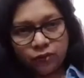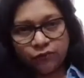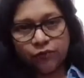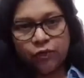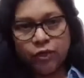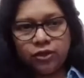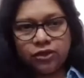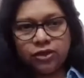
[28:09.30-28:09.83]

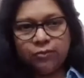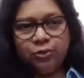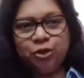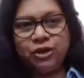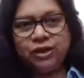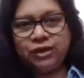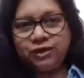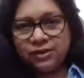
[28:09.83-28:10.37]
for
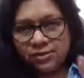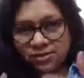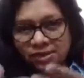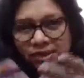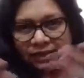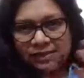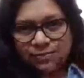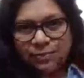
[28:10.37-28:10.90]
communicators,
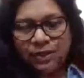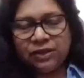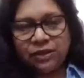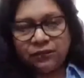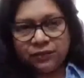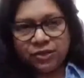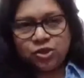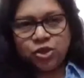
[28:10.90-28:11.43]
that's been
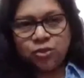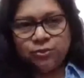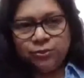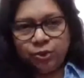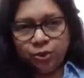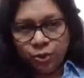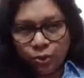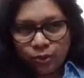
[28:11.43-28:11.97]
our job
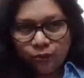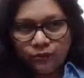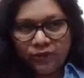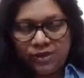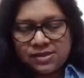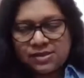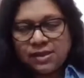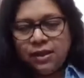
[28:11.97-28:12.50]
role
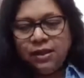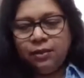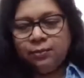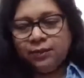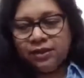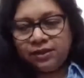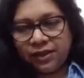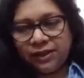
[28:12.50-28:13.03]
always,
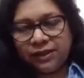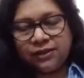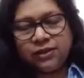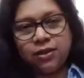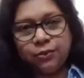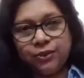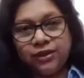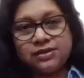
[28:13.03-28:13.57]
but right
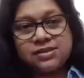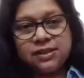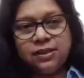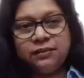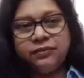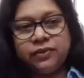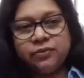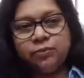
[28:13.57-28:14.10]
now it is
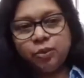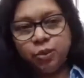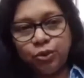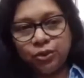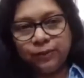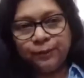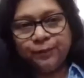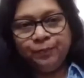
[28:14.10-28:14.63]
even
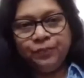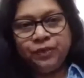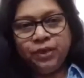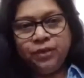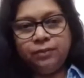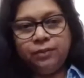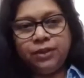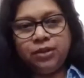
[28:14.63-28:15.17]
more,
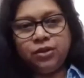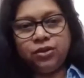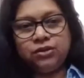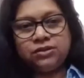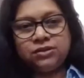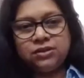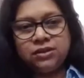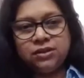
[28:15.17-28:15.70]

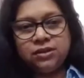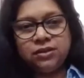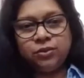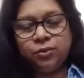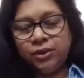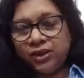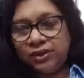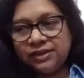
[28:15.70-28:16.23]
because
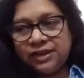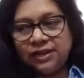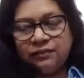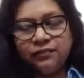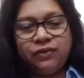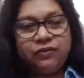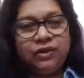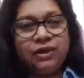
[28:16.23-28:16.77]
only
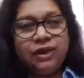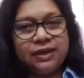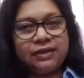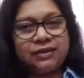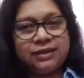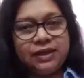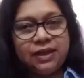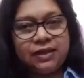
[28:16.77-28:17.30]
then we will
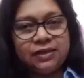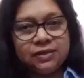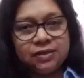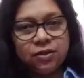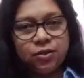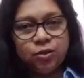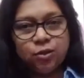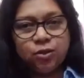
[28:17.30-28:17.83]
get that
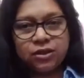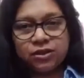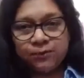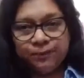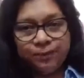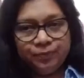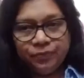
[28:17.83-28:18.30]
hook.